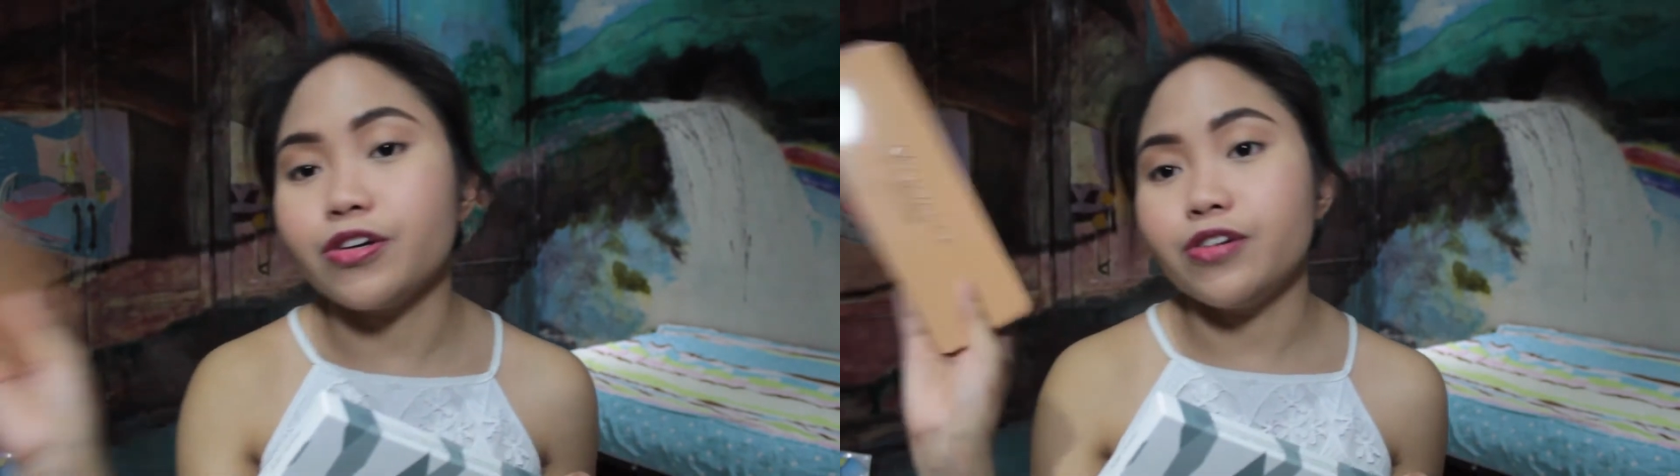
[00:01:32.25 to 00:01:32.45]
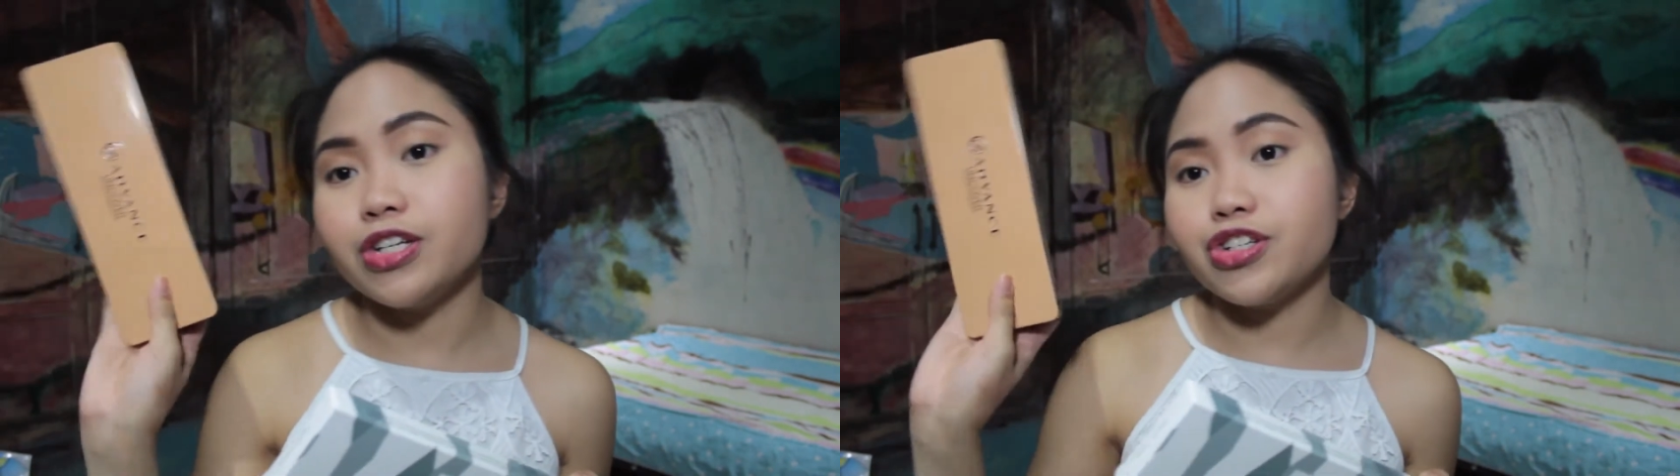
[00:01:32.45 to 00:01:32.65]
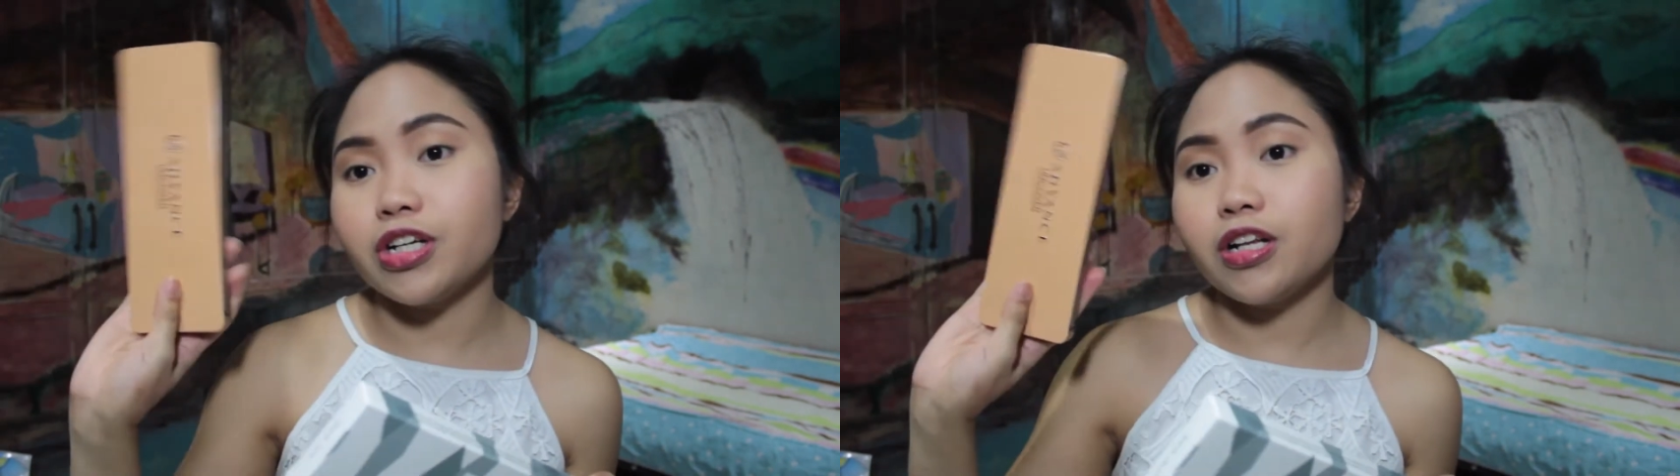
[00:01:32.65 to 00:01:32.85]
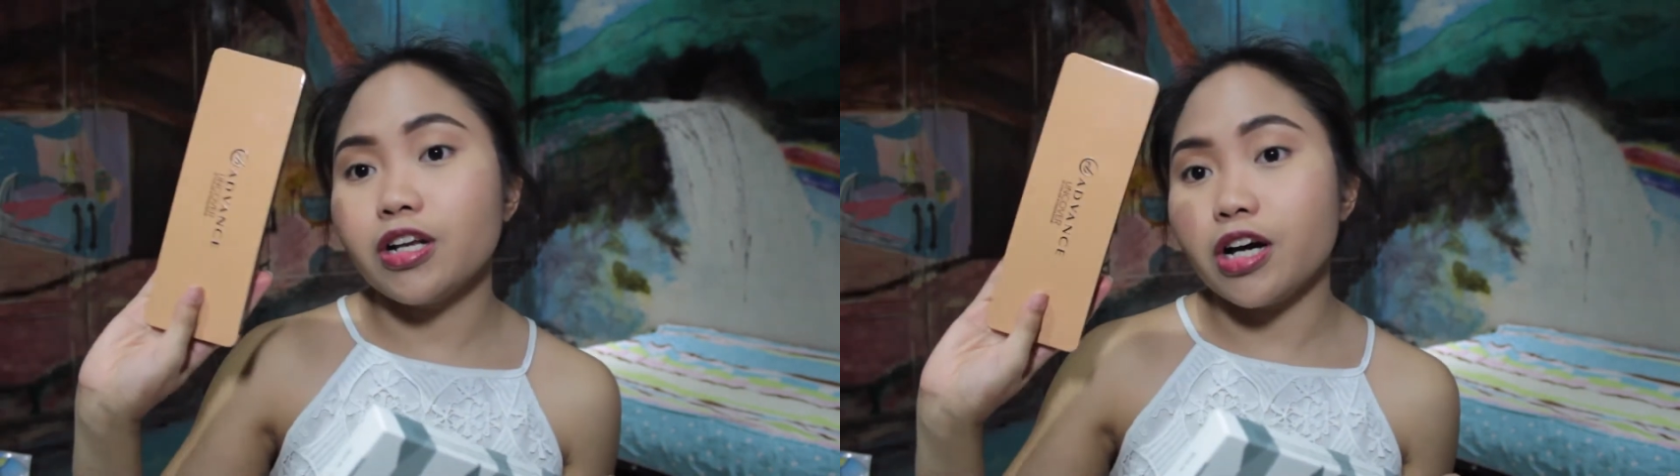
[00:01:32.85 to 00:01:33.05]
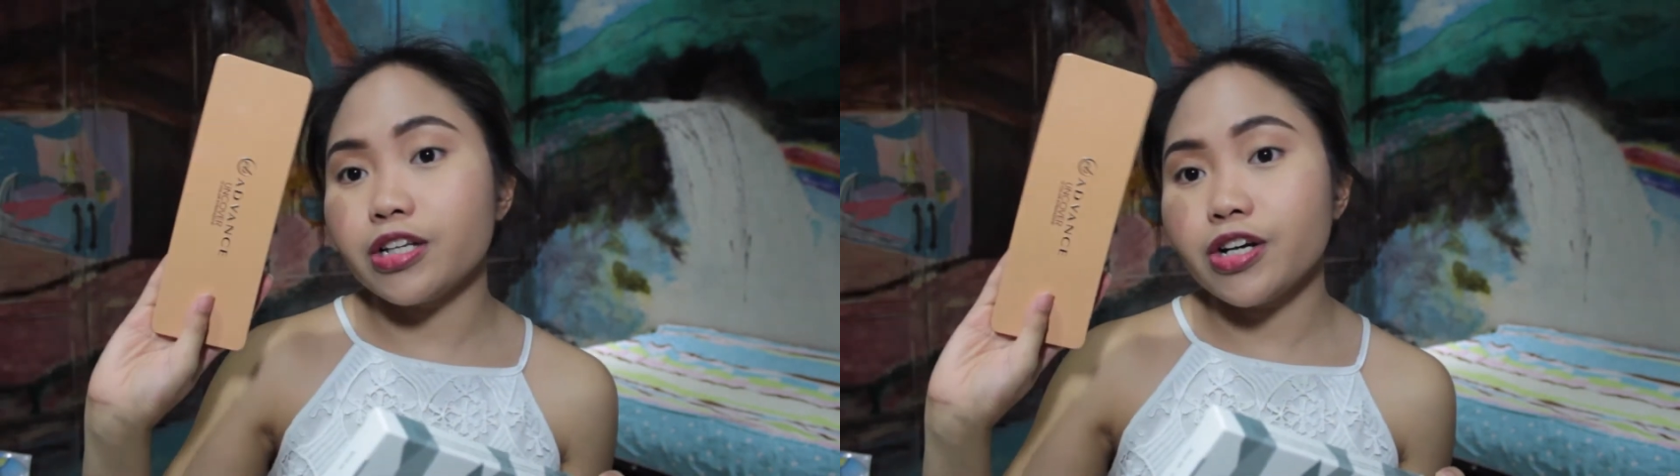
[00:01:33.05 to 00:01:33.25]

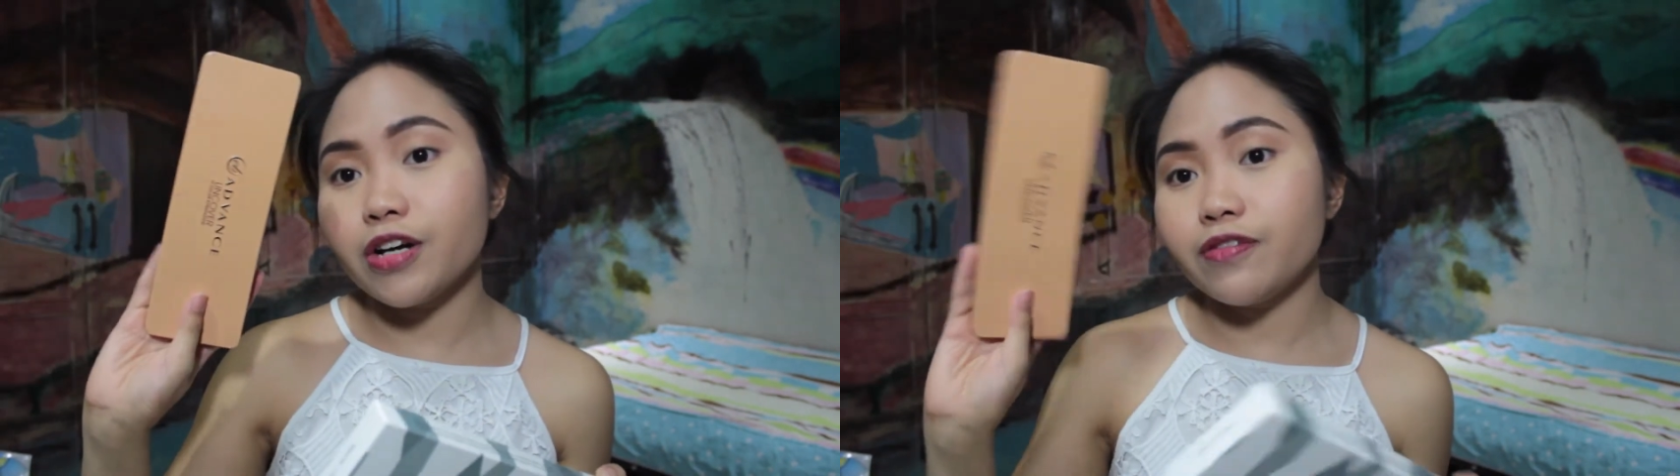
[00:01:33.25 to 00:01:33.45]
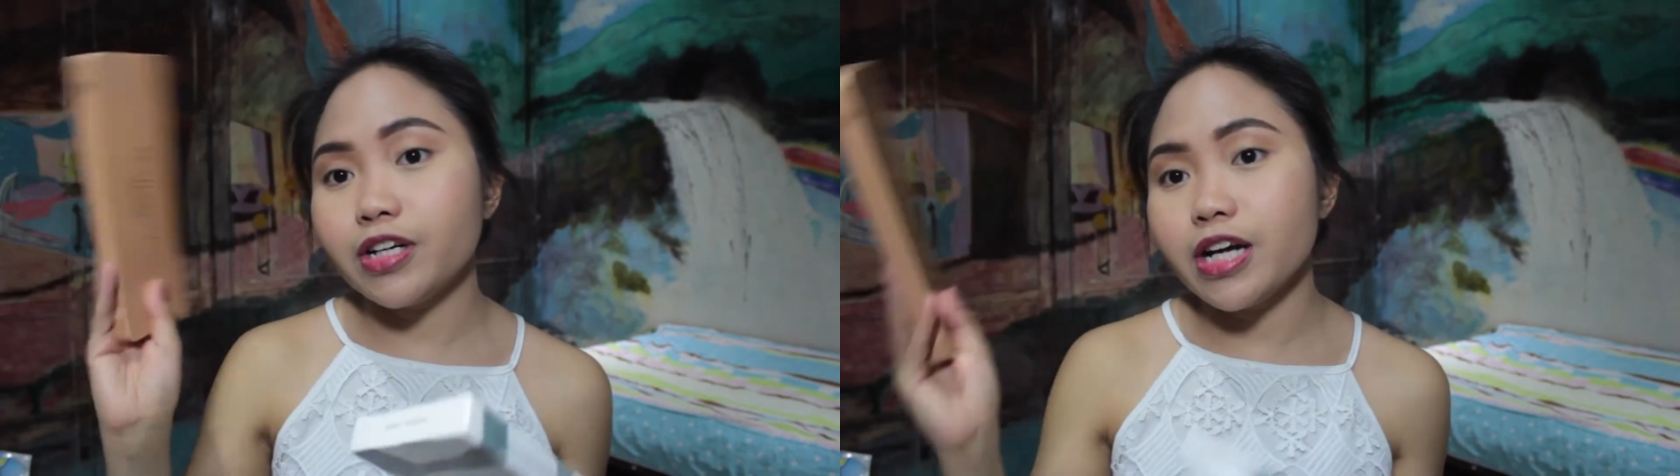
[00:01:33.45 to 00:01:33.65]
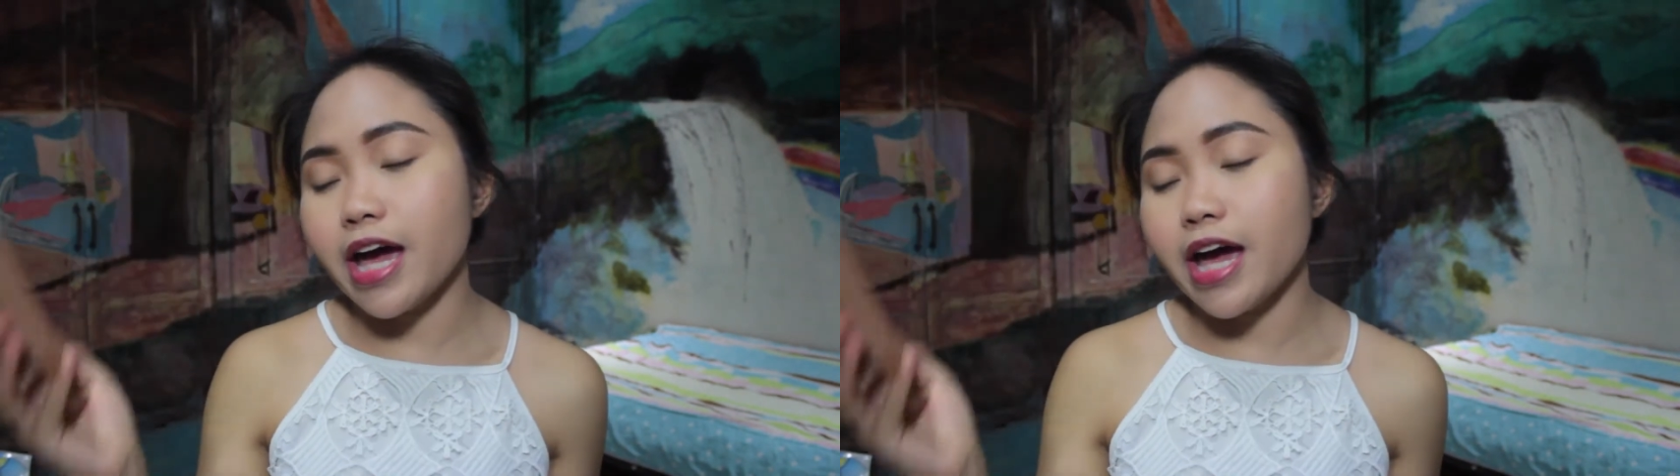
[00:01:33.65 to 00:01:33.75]
original Uncover,